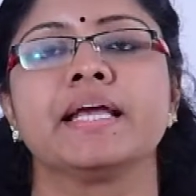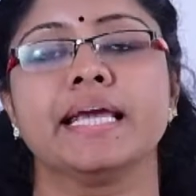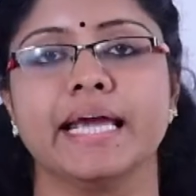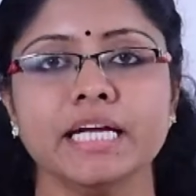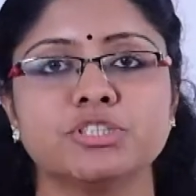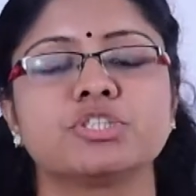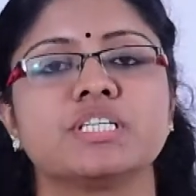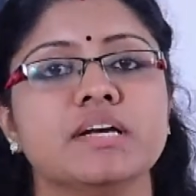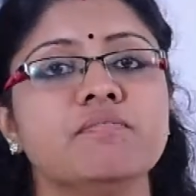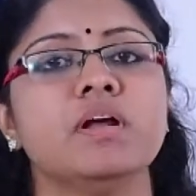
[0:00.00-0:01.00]
each
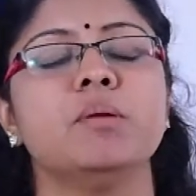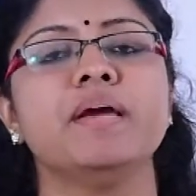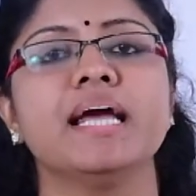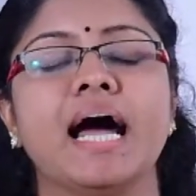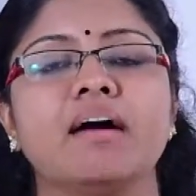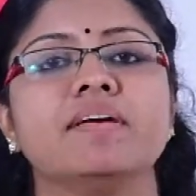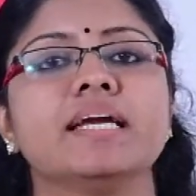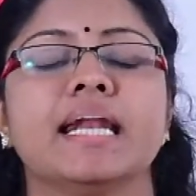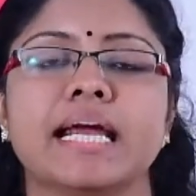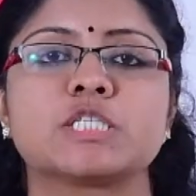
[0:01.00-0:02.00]
team will be
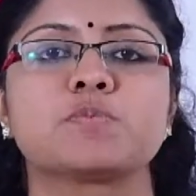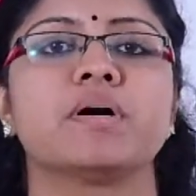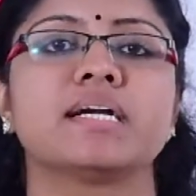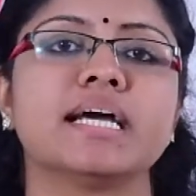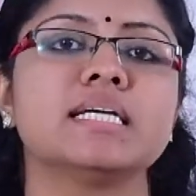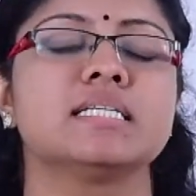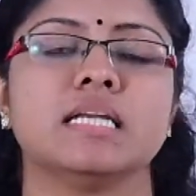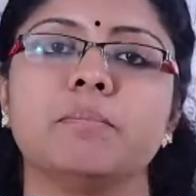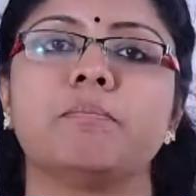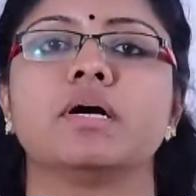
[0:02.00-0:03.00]
having an expertise
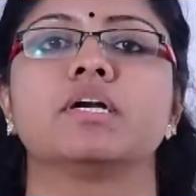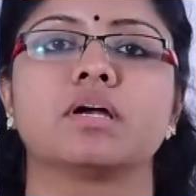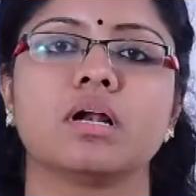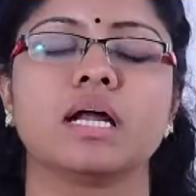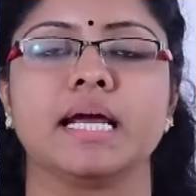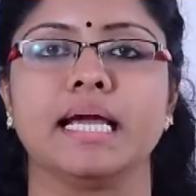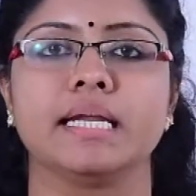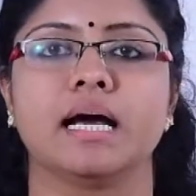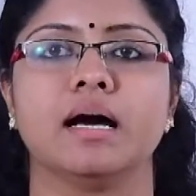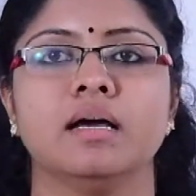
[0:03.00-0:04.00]
in a particular
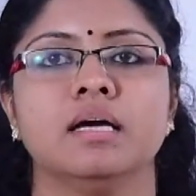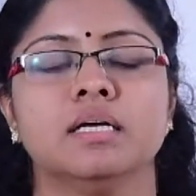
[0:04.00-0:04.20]
area.